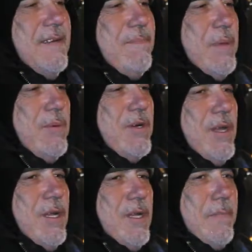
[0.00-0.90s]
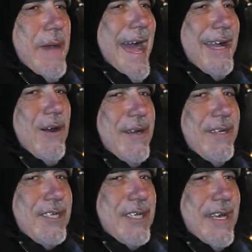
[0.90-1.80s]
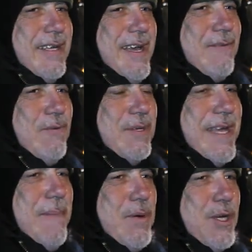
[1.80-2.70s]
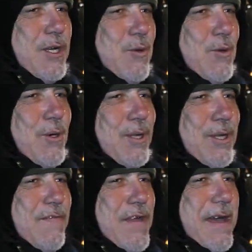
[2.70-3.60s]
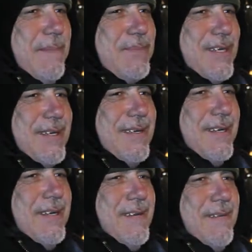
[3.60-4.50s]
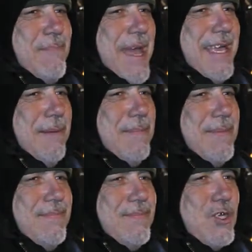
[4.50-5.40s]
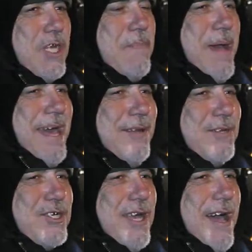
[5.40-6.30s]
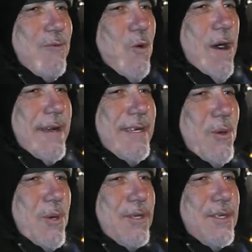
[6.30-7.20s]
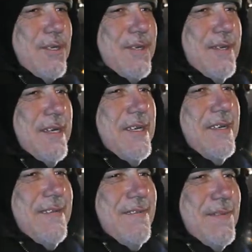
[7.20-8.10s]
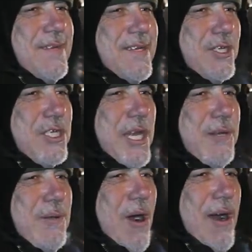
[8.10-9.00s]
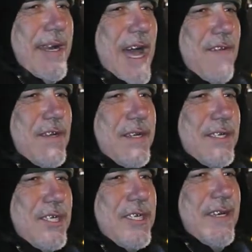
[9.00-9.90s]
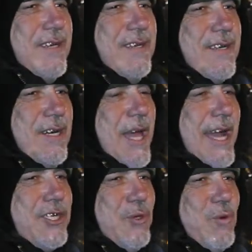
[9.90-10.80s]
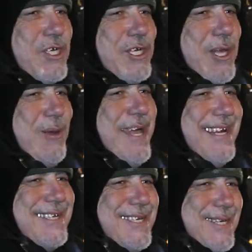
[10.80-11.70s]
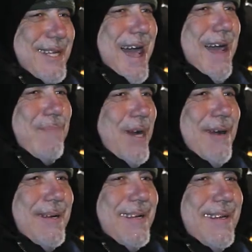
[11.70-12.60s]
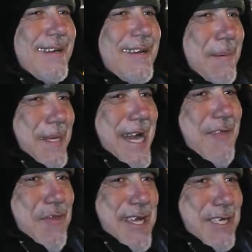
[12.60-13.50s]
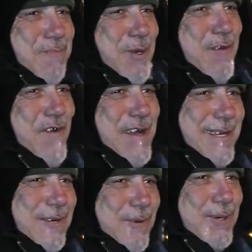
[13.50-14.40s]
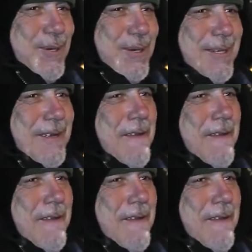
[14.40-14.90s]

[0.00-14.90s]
People are going to look back on it and say, like, wasn't that pretty cruel of them to make him sleep out on the sidewalk in order to continue archiving his collection, which he donated to the library? I mean, I think it's pretty fucking cruel.